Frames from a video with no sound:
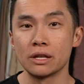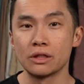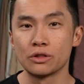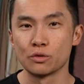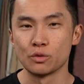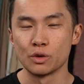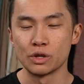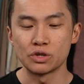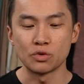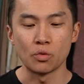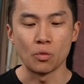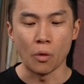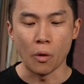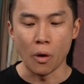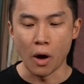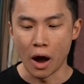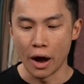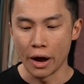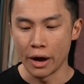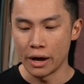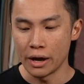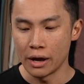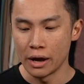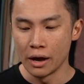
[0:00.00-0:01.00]
the reason
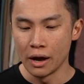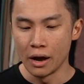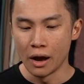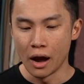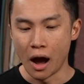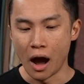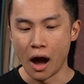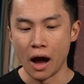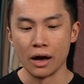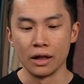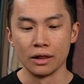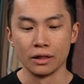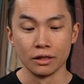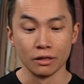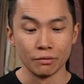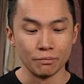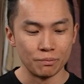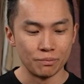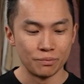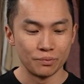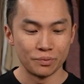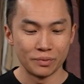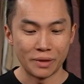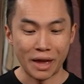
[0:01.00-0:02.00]
why I
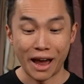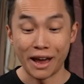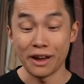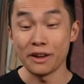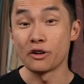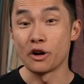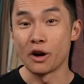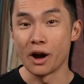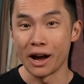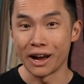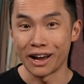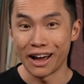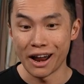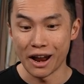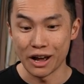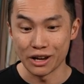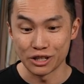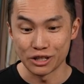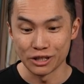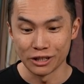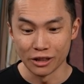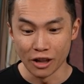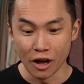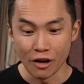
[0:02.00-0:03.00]
kind of
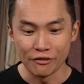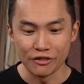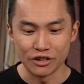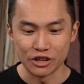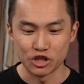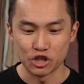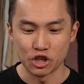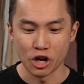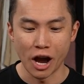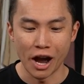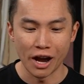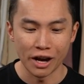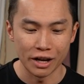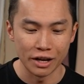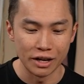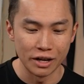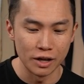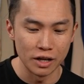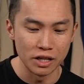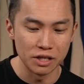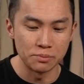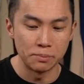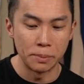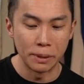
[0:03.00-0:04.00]
actually love this jacket
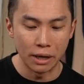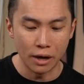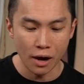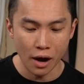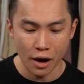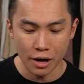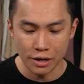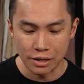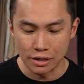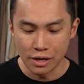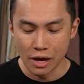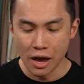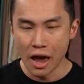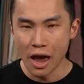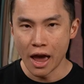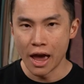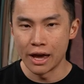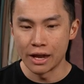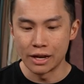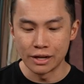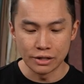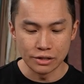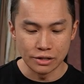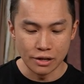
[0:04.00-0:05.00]
is because
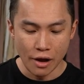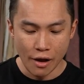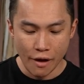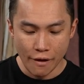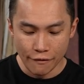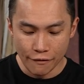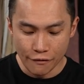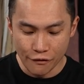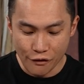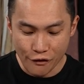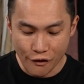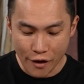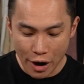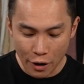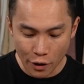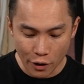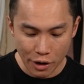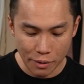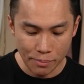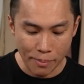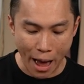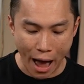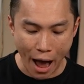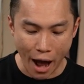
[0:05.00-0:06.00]
it is very
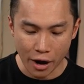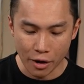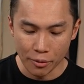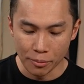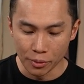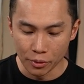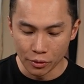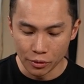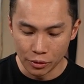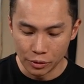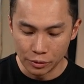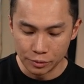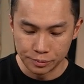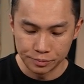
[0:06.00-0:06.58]
packable.